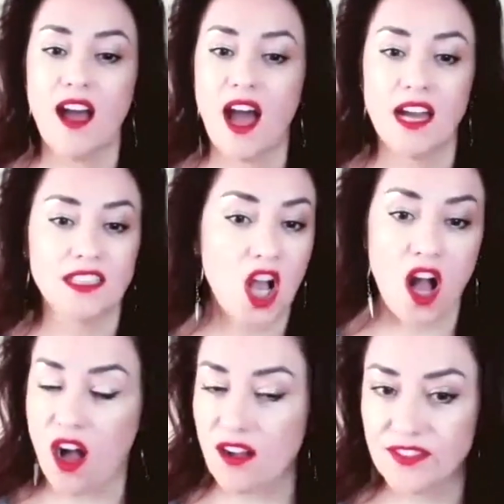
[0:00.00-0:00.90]

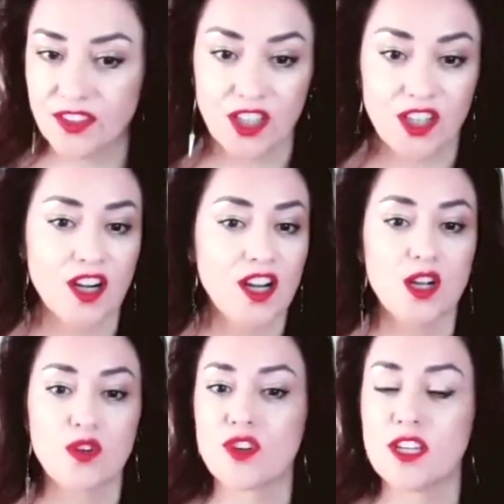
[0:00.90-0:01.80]
uncover,
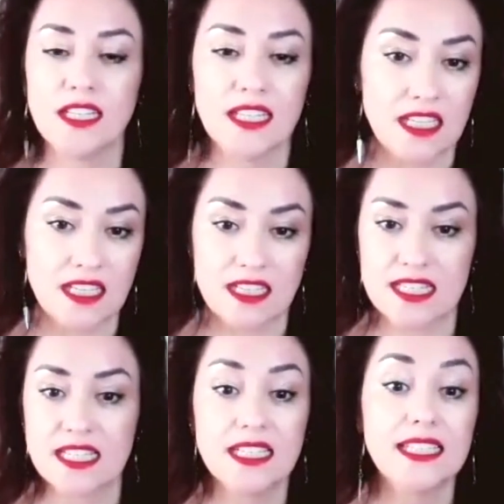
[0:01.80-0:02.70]
release,